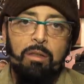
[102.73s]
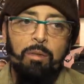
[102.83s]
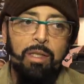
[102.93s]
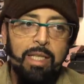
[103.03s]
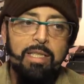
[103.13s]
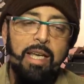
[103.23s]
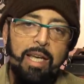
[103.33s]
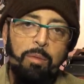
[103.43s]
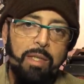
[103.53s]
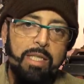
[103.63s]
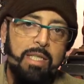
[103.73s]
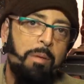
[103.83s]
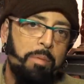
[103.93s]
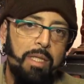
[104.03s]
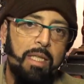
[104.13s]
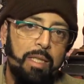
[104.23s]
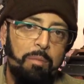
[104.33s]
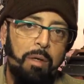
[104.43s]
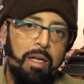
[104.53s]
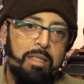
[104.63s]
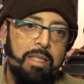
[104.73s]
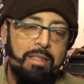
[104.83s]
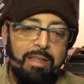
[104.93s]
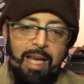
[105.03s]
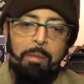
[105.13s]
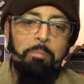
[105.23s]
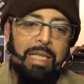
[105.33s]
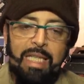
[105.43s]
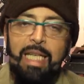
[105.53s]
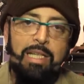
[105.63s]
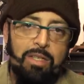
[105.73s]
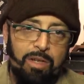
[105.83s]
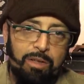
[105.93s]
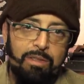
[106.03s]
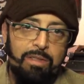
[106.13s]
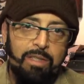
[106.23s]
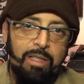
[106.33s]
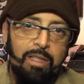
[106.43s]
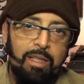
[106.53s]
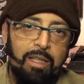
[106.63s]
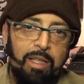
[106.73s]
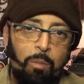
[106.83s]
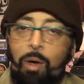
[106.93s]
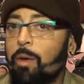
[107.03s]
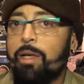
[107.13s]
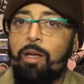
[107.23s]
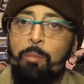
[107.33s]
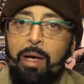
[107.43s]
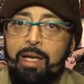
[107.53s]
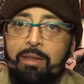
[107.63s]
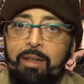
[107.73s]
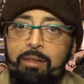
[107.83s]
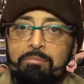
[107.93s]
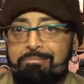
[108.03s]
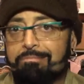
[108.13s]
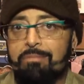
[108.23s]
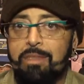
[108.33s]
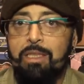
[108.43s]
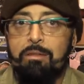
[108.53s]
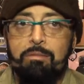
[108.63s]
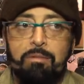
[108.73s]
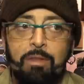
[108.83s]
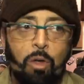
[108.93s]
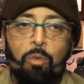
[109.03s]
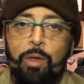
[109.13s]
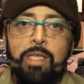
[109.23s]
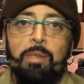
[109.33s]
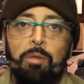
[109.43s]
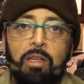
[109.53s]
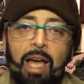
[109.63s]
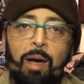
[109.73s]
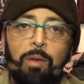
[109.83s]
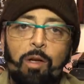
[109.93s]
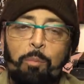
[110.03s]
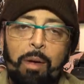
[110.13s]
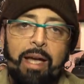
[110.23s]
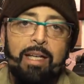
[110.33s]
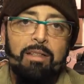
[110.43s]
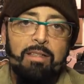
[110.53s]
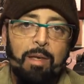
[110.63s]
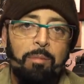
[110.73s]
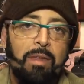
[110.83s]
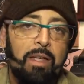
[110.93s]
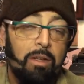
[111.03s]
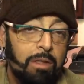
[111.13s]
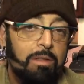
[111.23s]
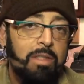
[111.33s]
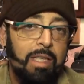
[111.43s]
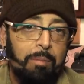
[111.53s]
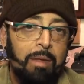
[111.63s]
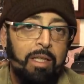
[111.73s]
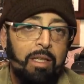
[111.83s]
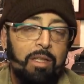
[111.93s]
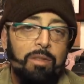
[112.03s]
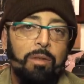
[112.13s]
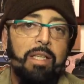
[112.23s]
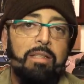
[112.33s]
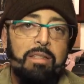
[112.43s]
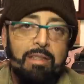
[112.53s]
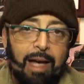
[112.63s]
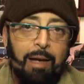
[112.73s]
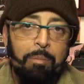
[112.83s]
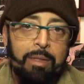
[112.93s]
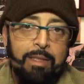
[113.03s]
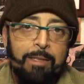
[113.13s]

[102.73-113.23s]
What they say when they step in the litter box is, that place hurts. And why would I go back there? Yeah, no reasonable cat would go back into something that hurts them. So they stop.